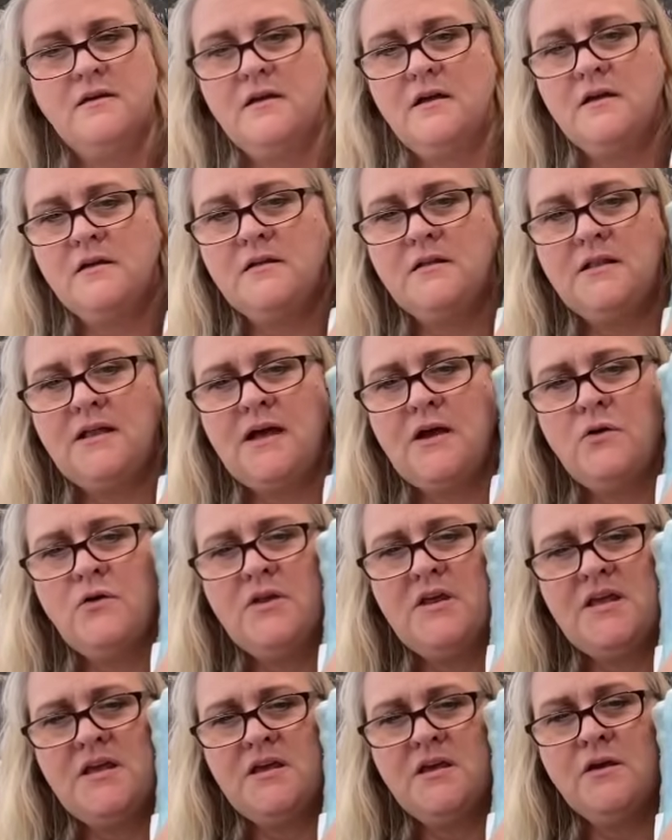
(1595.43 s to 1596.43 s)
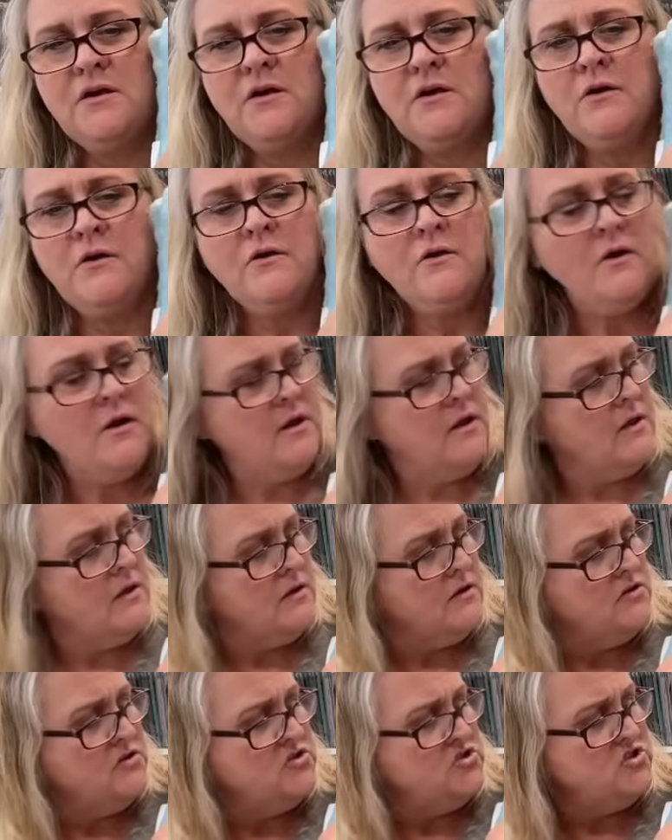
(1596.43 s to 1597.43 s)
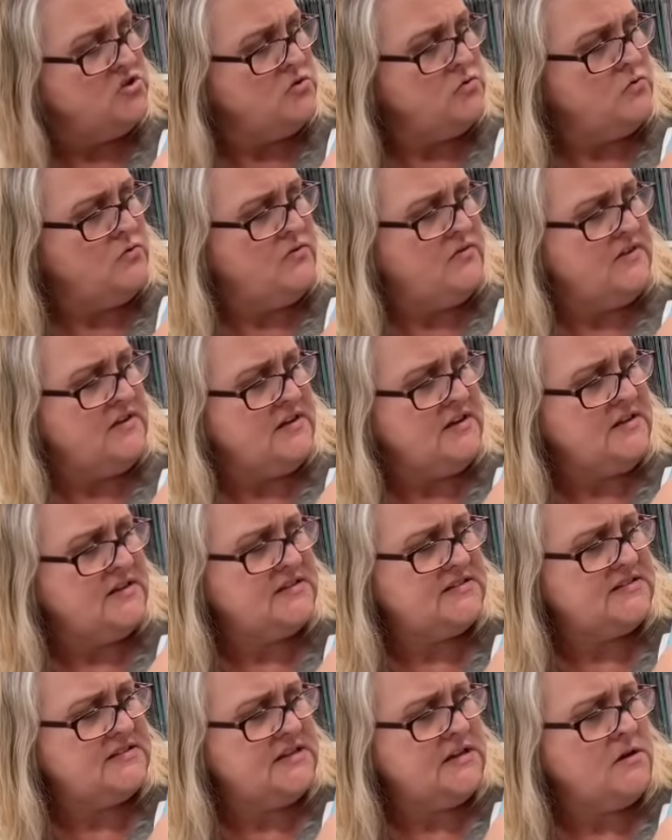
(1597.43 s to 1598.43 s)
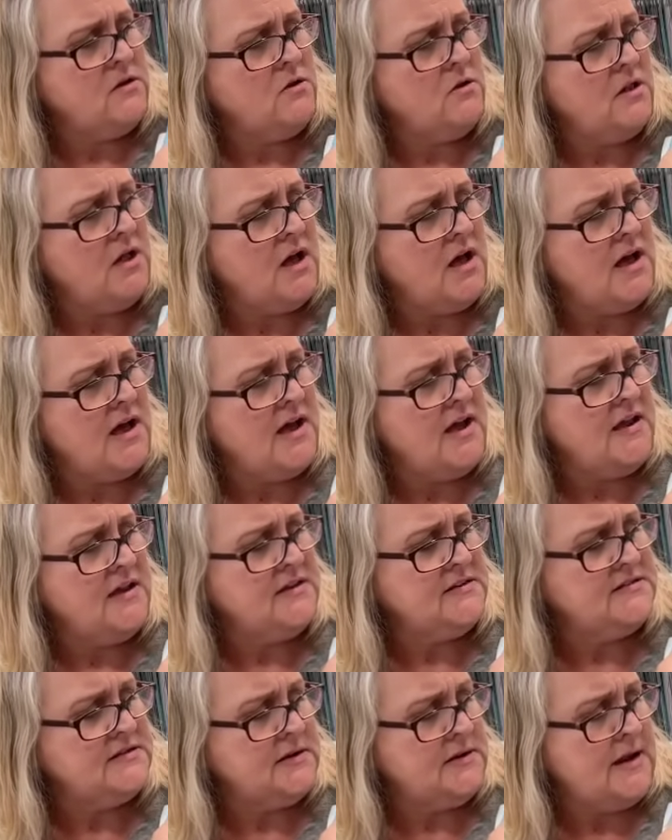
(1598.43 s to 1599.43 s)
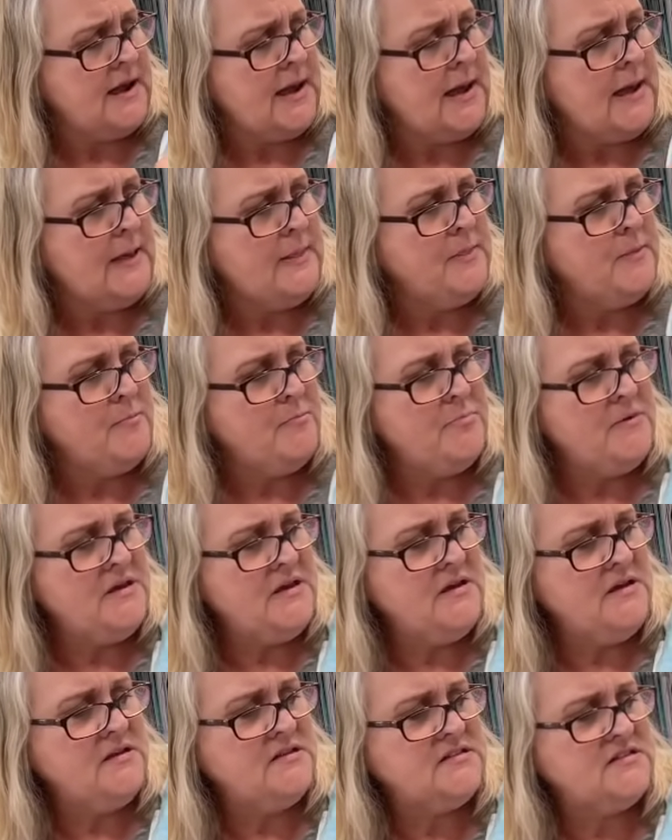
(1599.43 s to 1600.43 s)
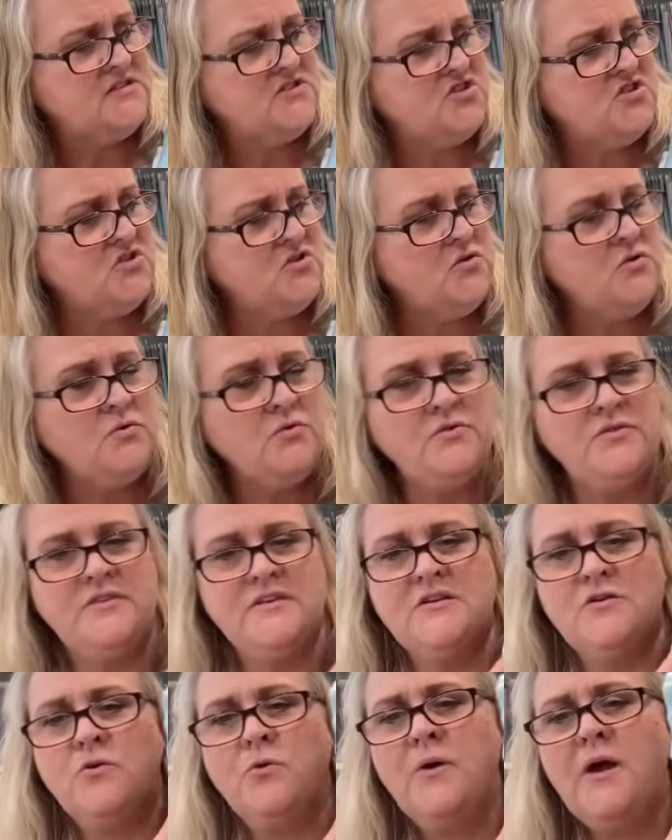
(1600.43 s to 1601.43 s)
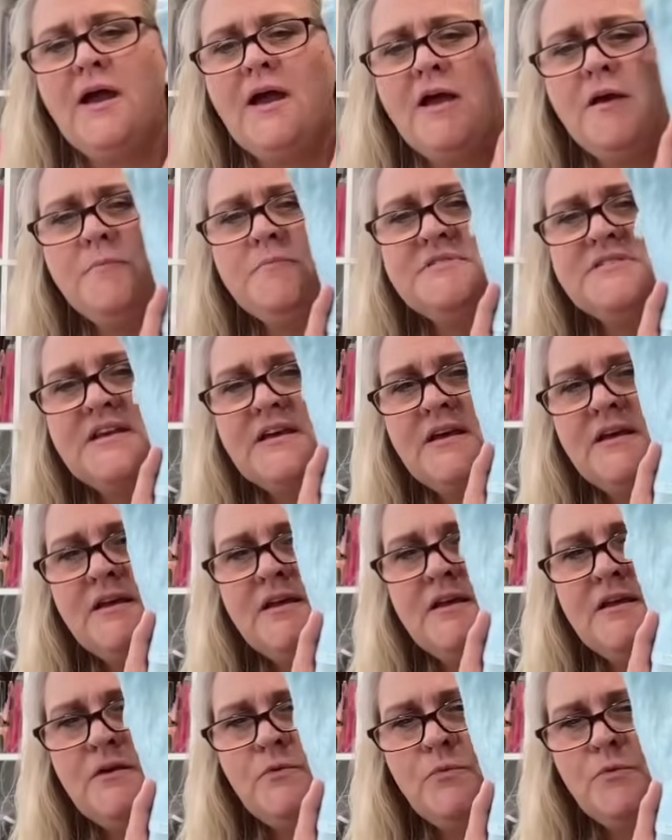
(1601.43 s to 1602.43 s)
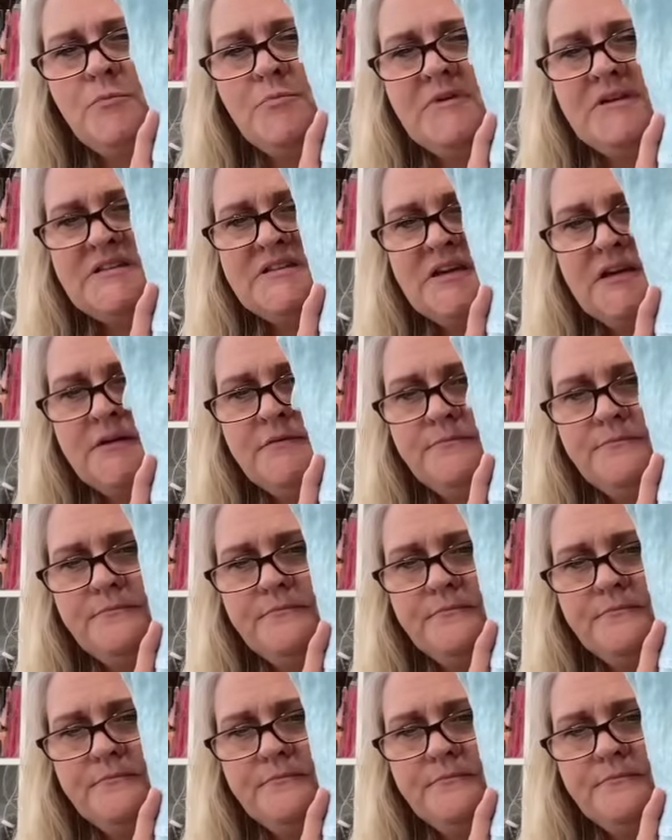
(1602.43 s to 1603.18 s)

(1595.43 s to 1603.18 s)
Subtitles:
a cloud here, do the seagull eyes, and add the beads to the crabs, and it will be done.